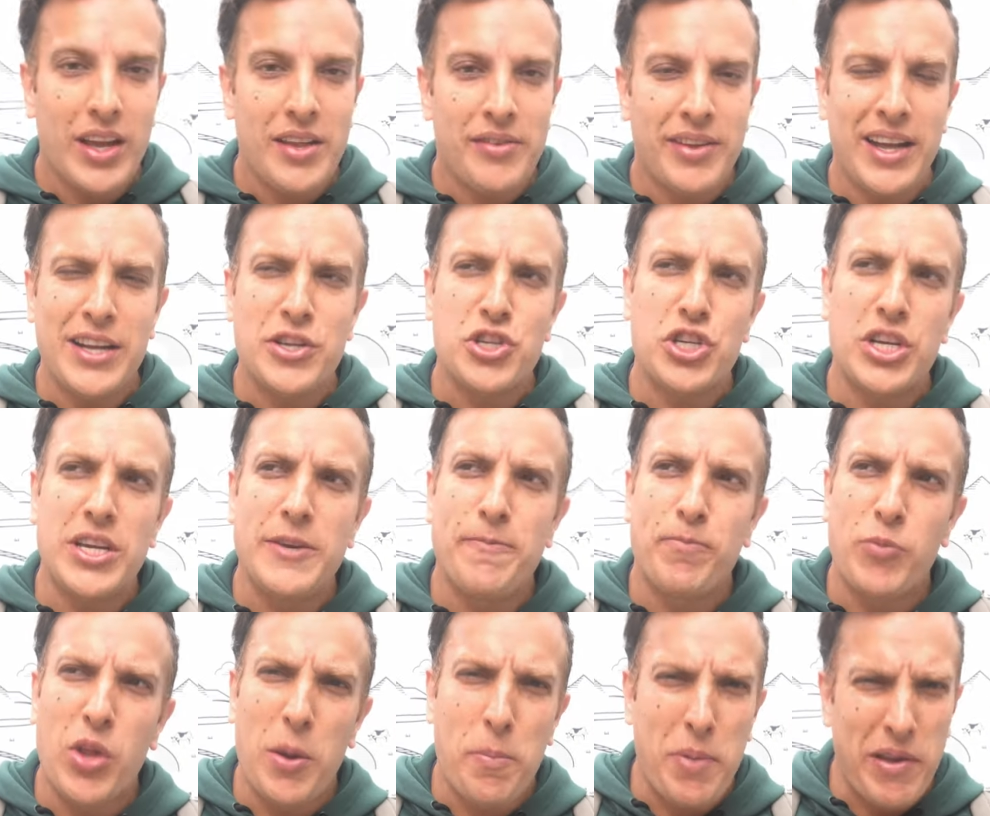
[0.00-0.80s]
it's
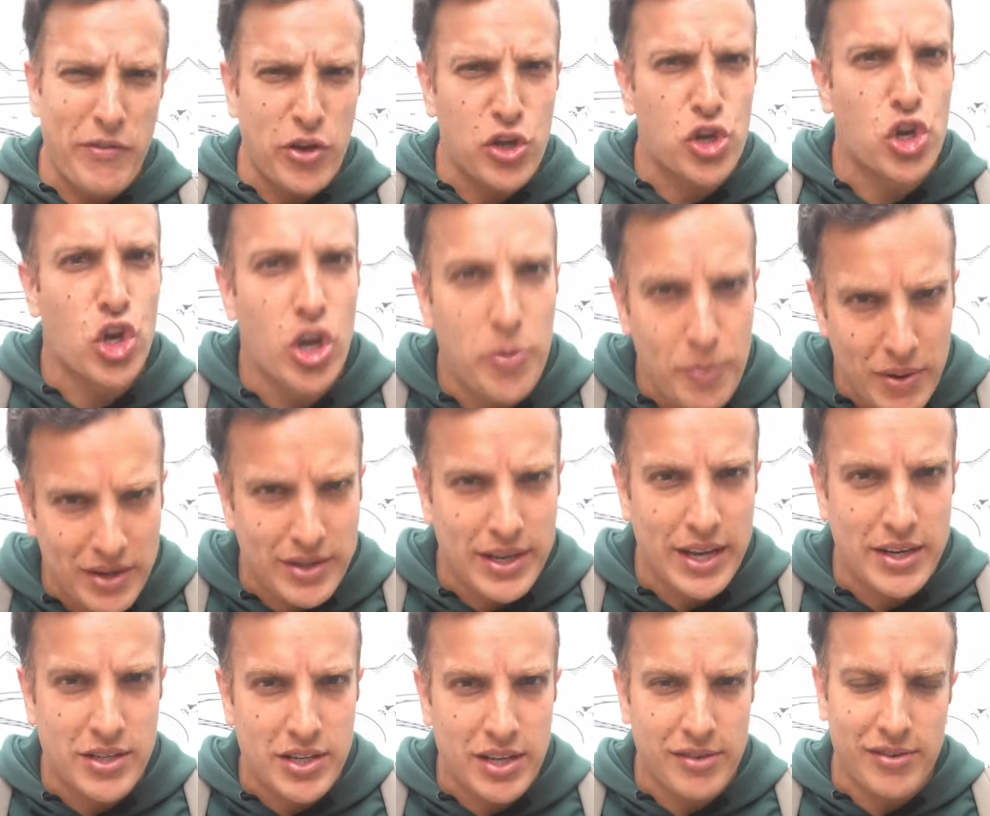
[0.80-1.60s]
actually a bit of a
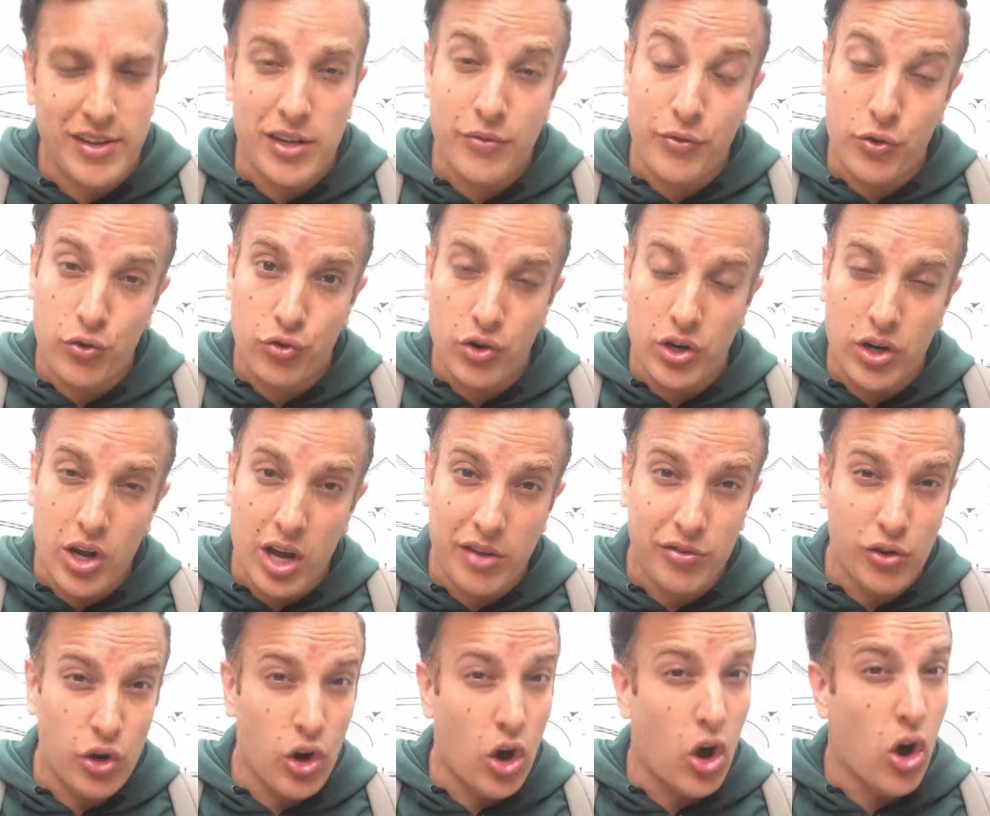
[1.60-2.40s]
humid day today, so this feels really
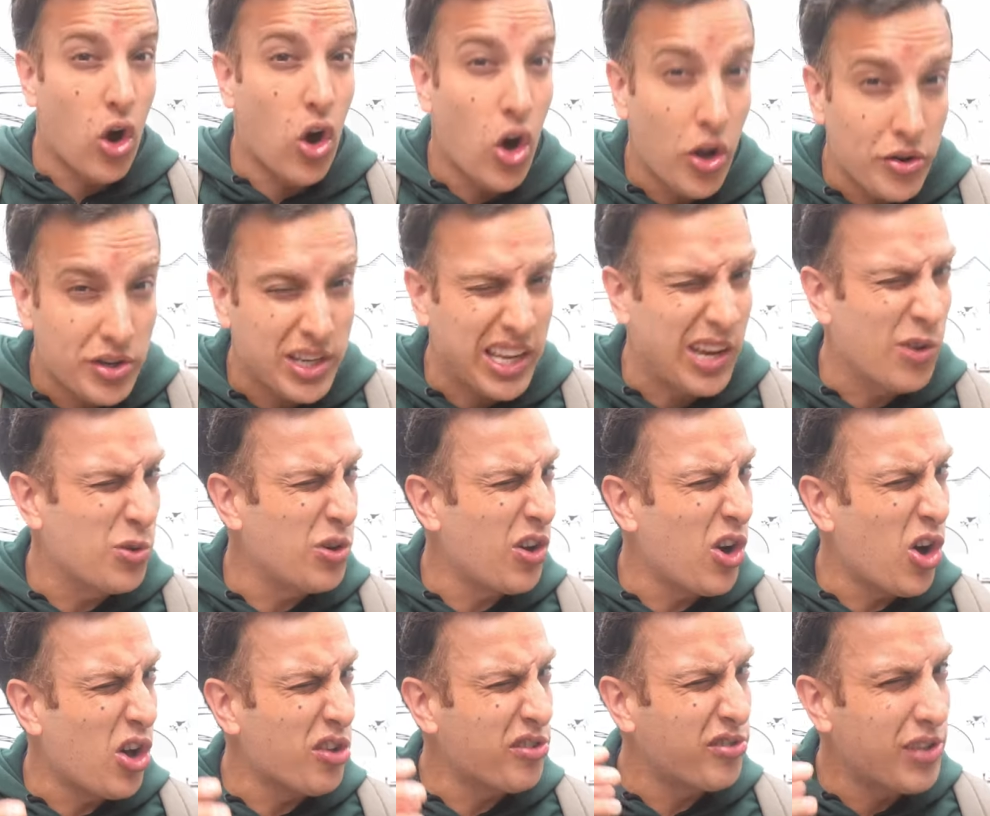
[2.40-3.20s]
nice on a hot day,
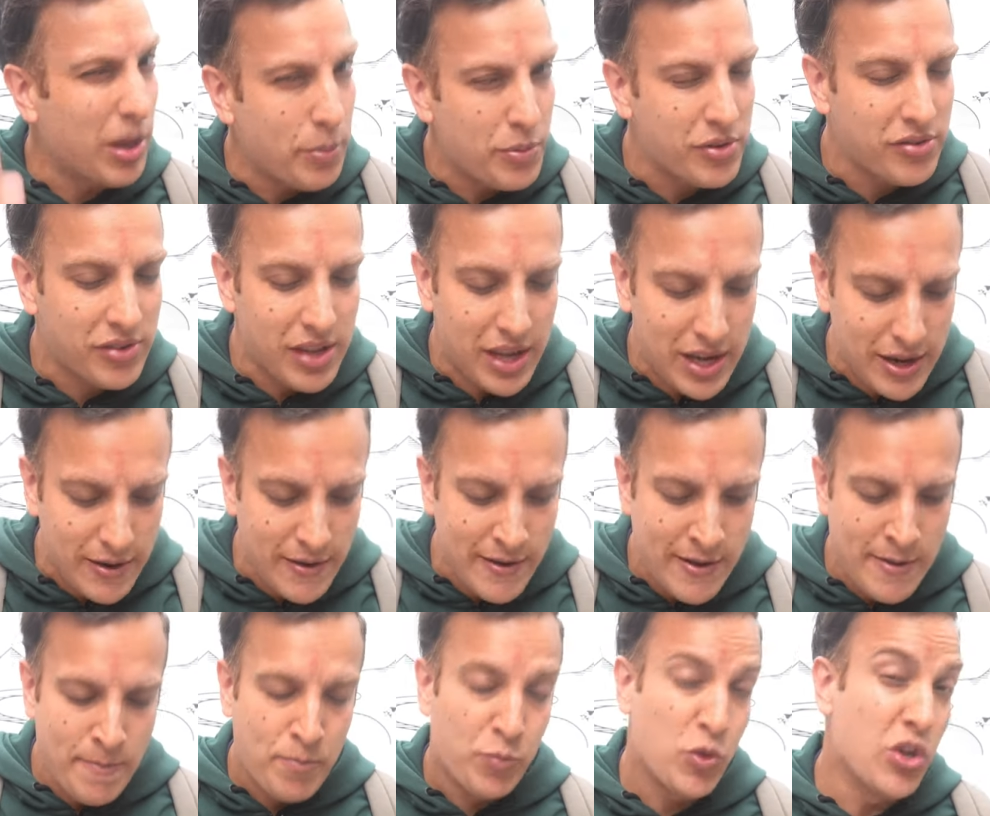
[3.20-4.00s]
on a hot summer's day.
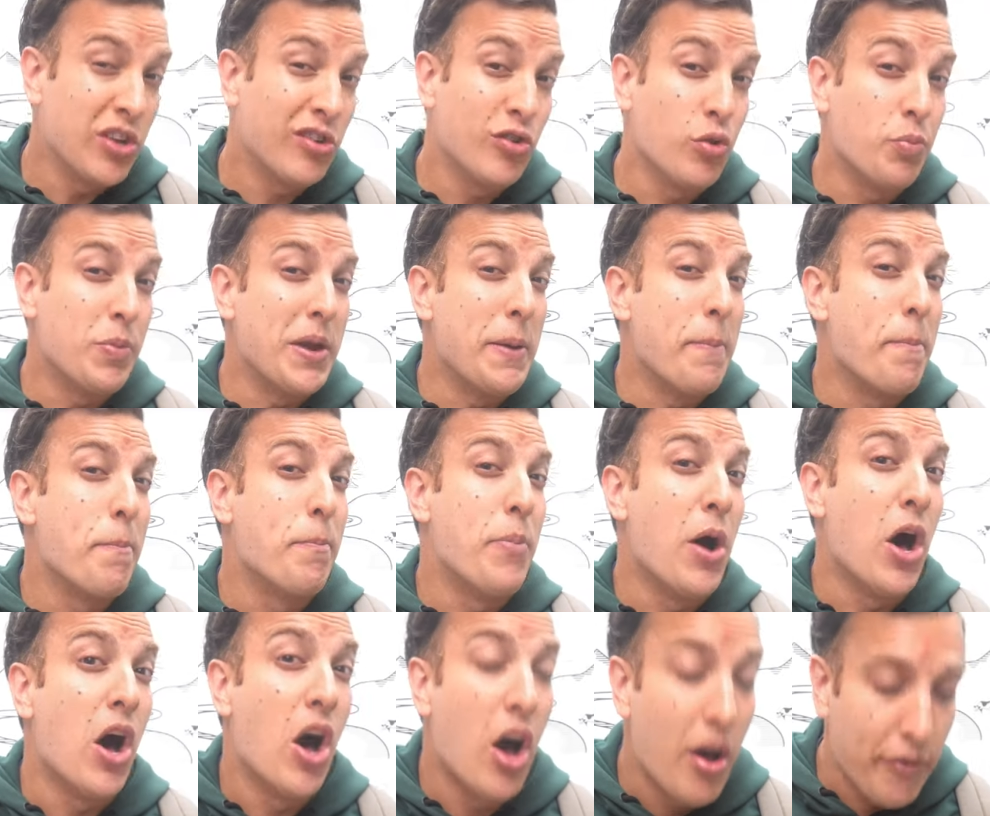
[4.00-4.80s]
This will be
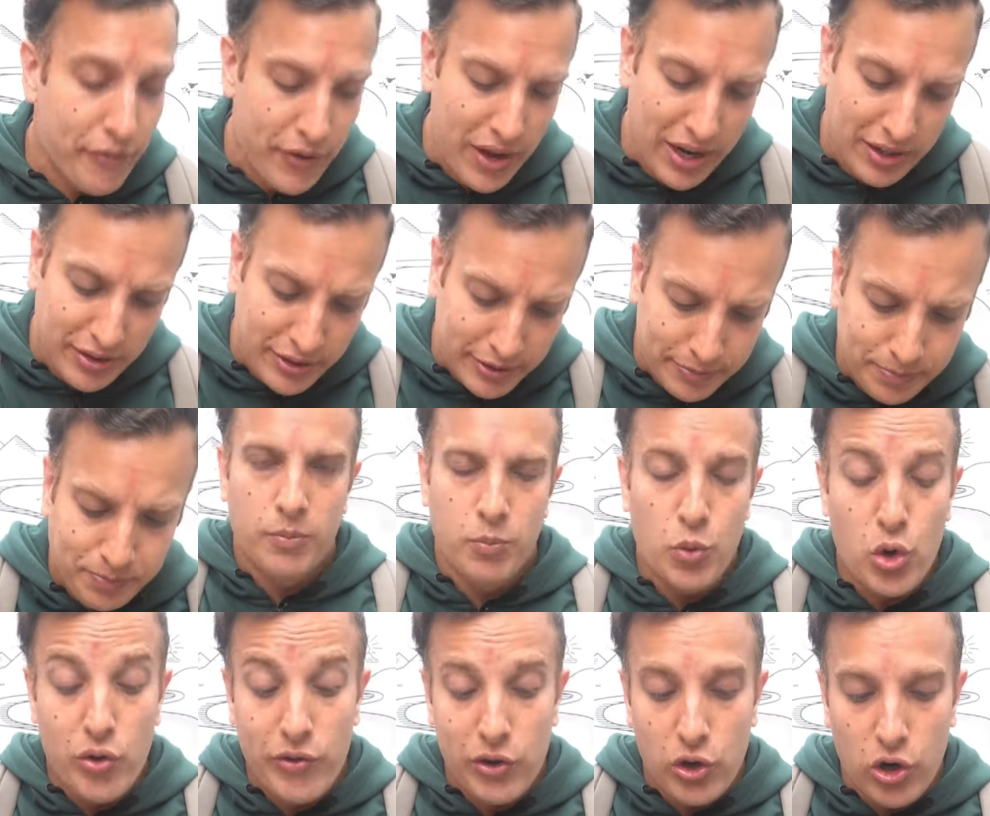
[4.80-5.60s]
perfect.
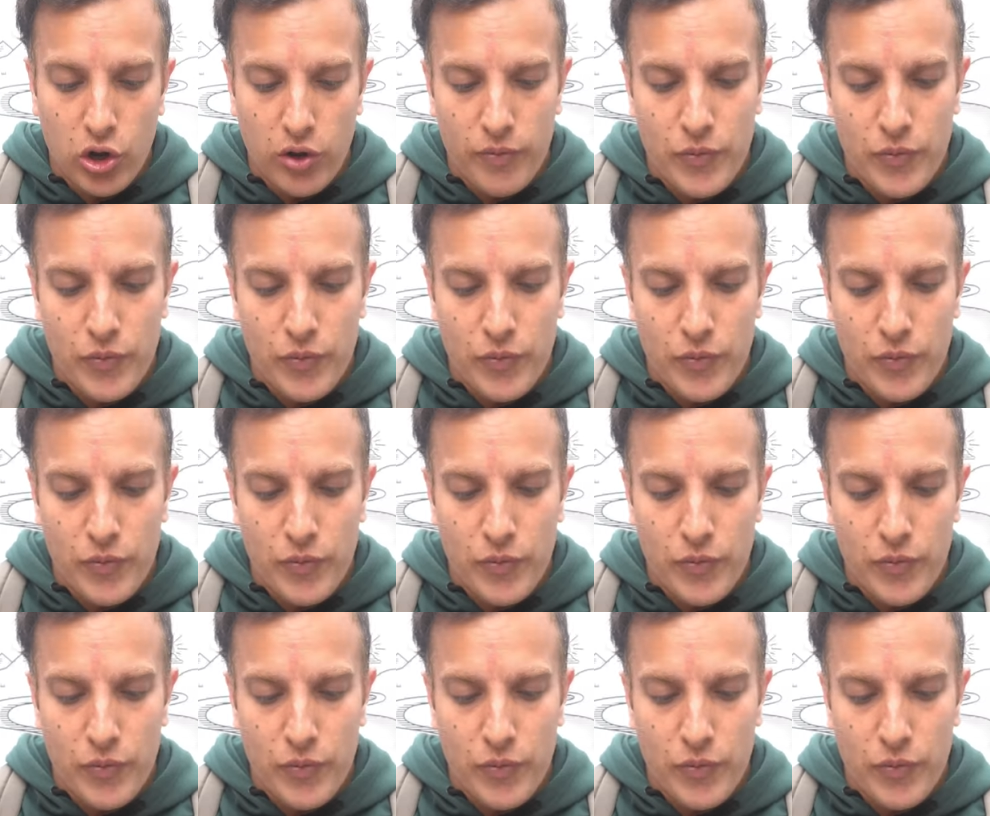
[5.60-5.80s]
Moving